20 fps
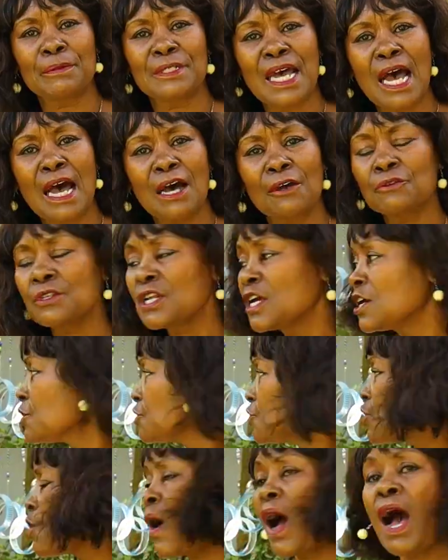down,
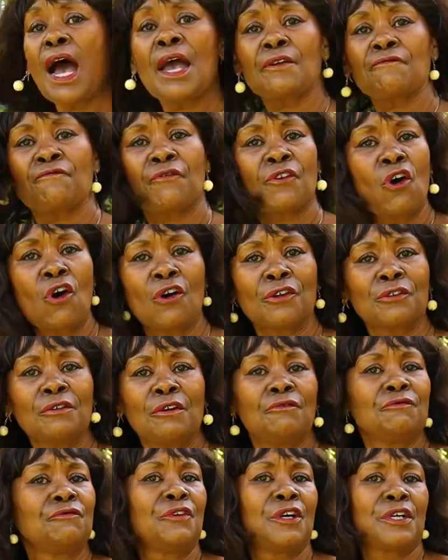so I've gone
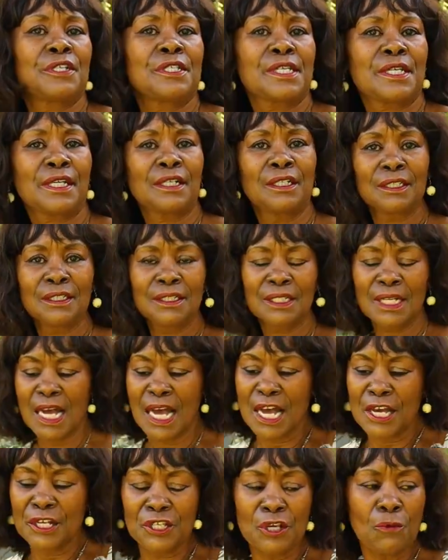vertical.
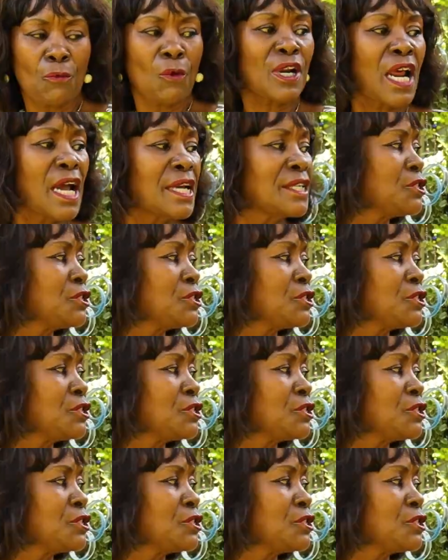So what I